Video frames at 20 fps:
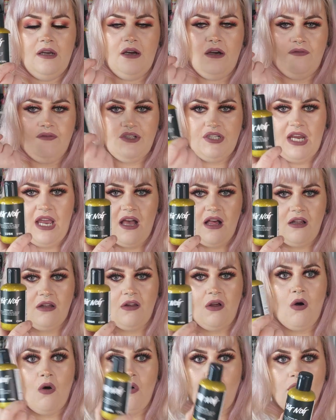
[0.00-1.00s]
of
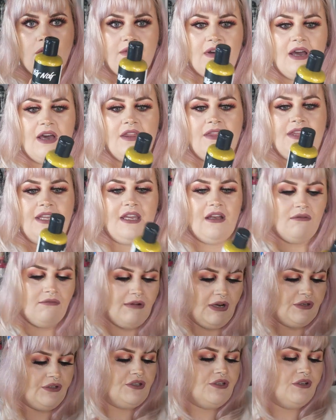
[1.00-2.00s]
gel over the
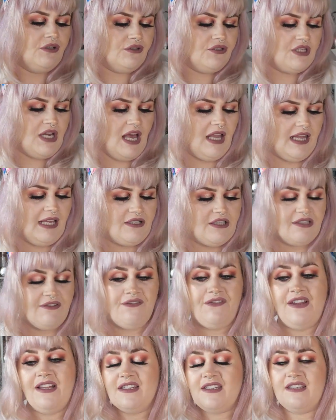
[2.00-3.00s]
original gel. It just
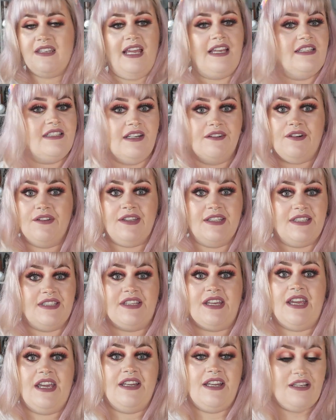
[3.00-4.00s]
feels nicer on the
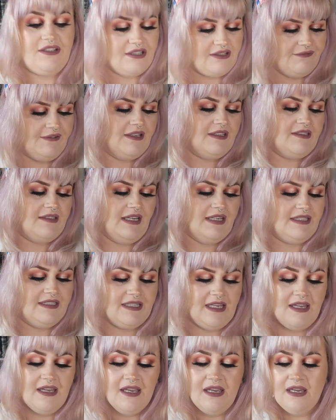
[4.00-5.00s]
skin. It just feels
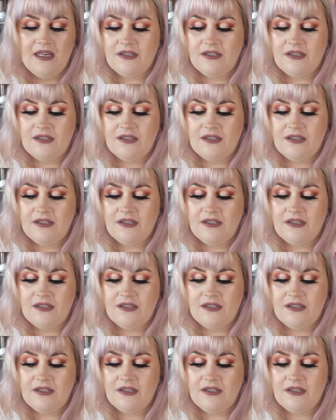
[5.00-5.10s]
nicer.